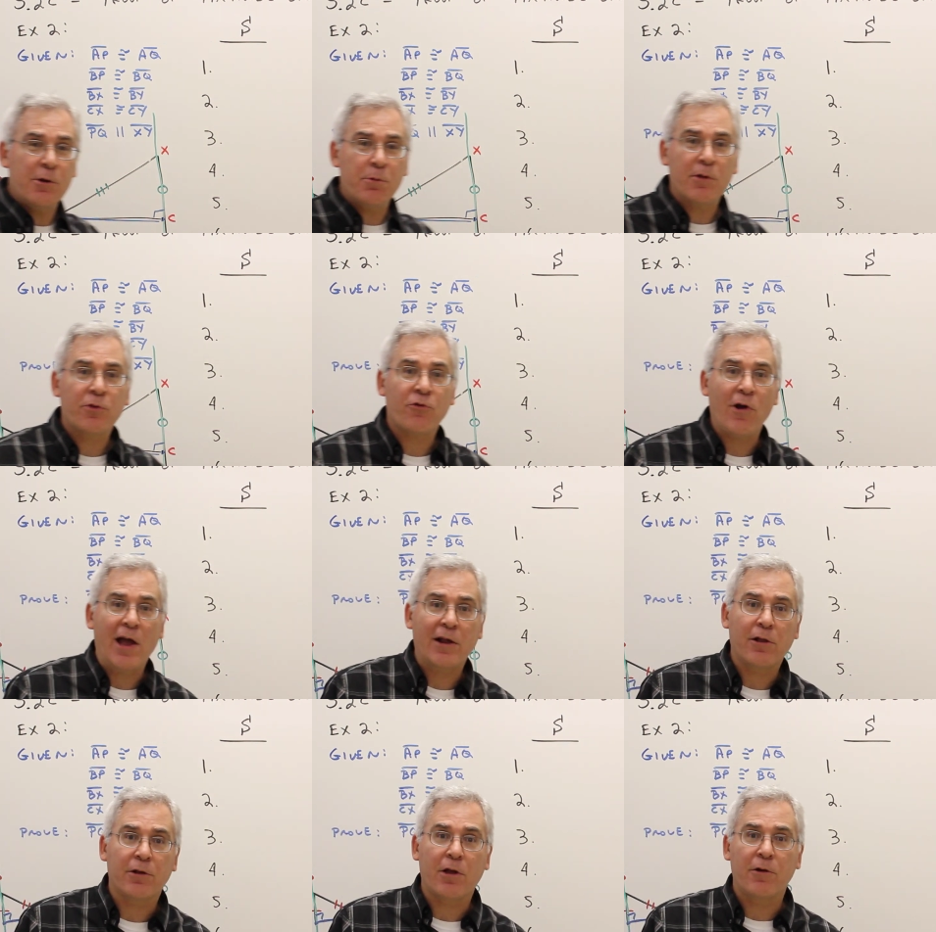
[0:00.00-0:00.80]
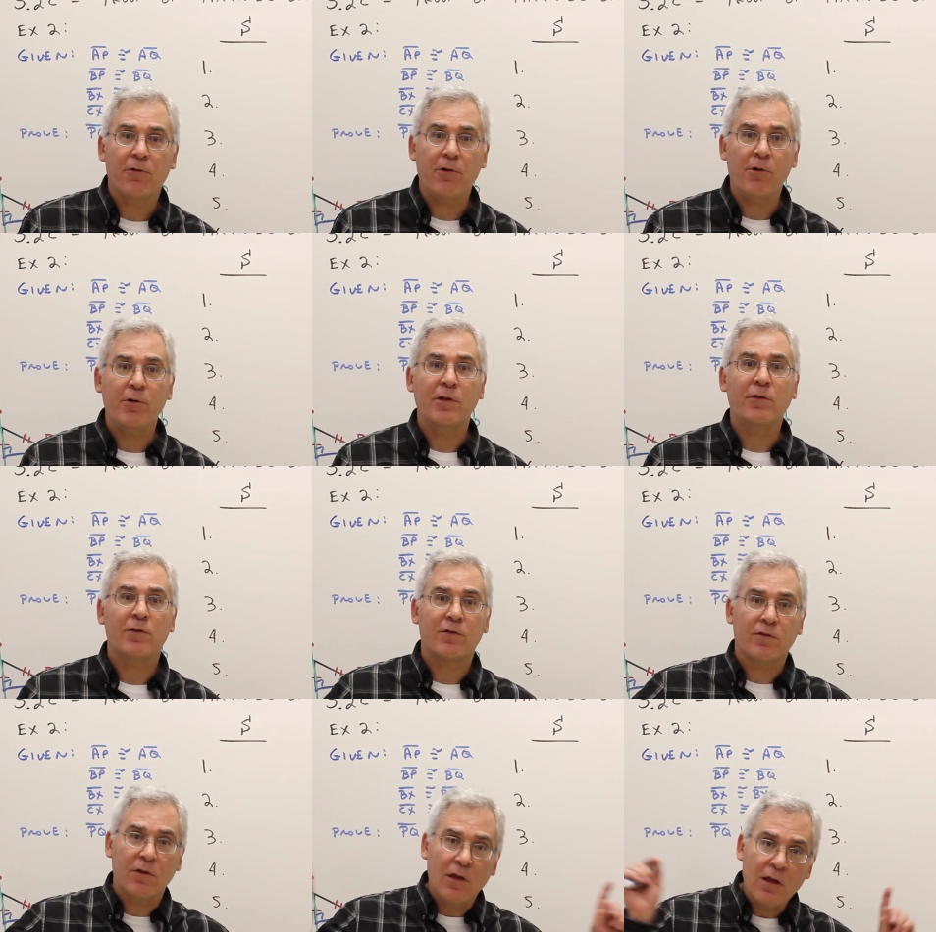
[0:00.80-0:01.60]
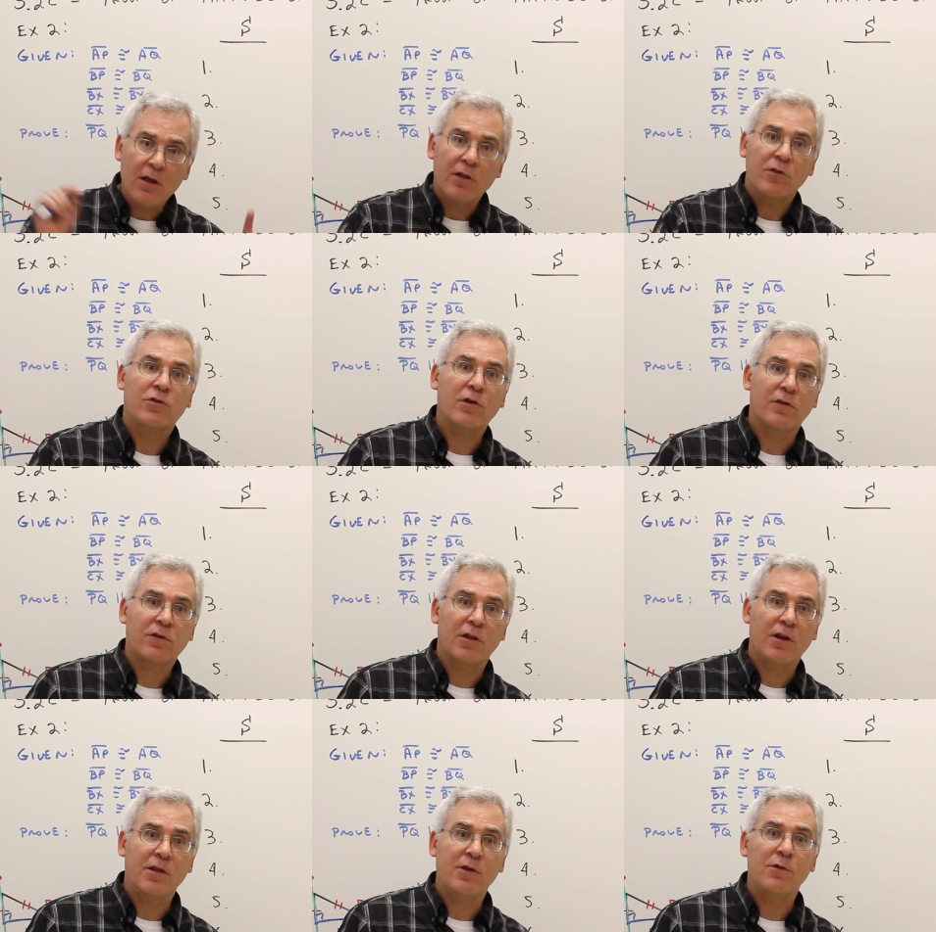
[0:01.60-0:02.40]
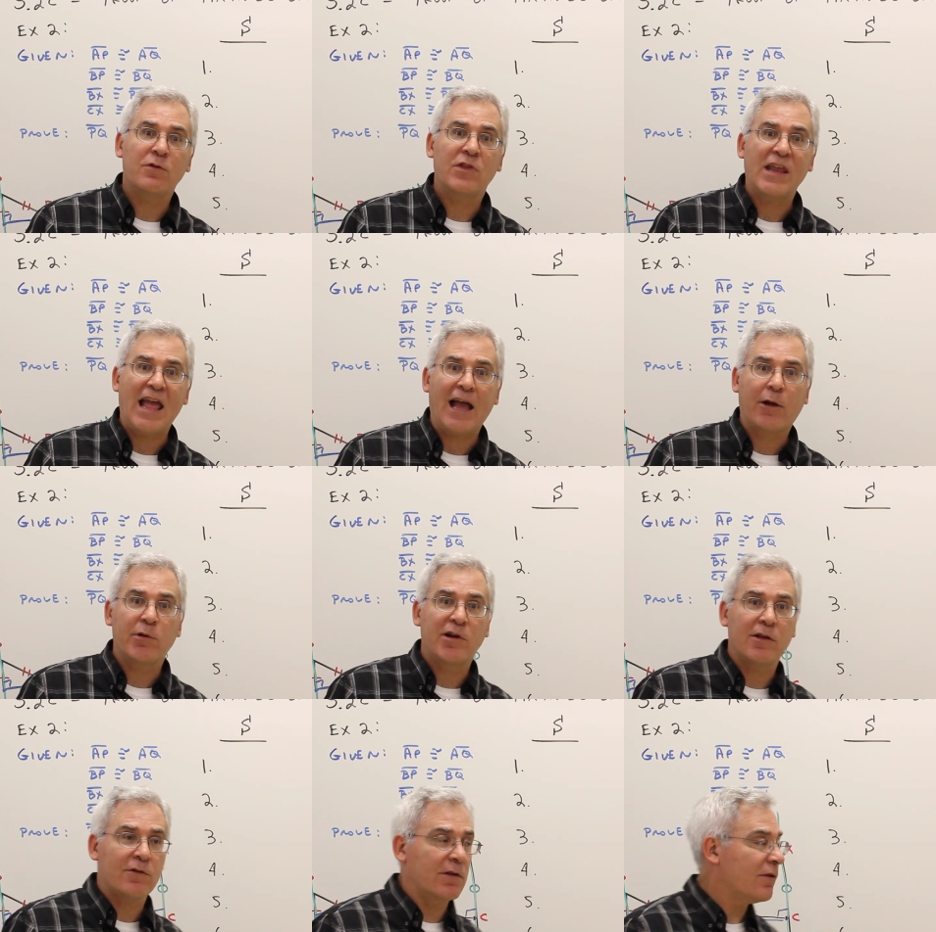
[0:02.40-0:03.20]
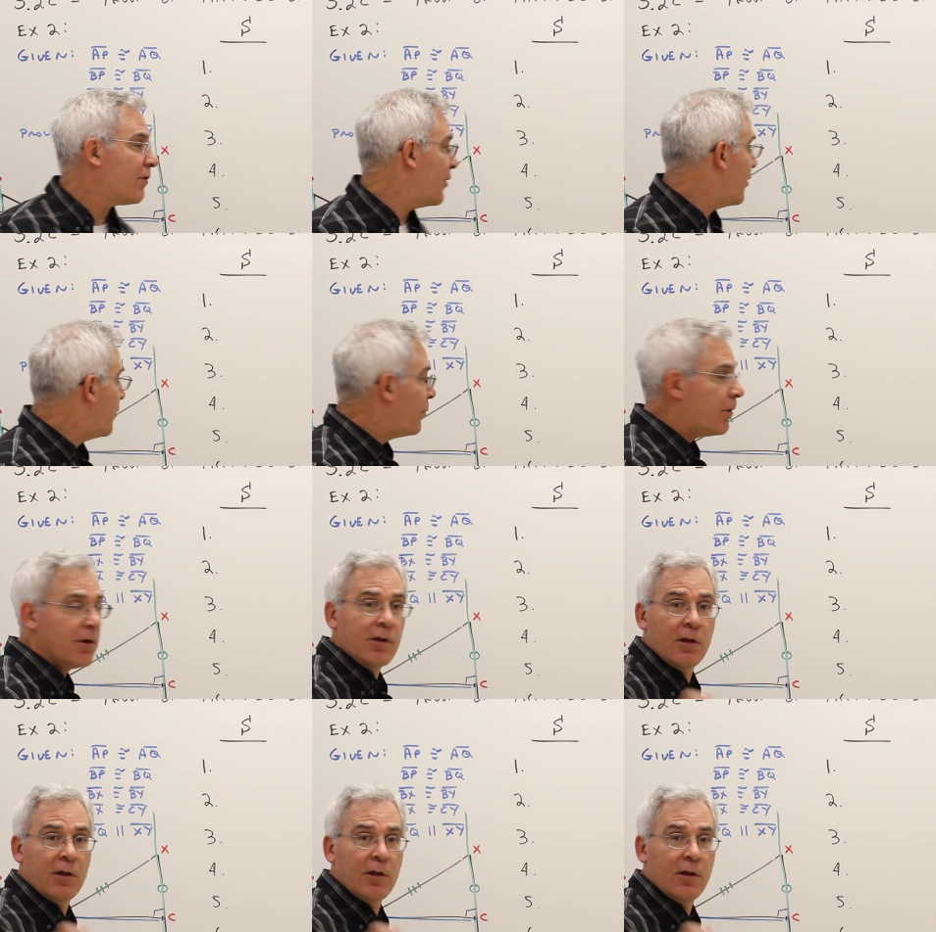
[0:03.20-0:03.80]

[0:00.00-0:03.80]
with triangle congruence. Just going to use the equidistance theorem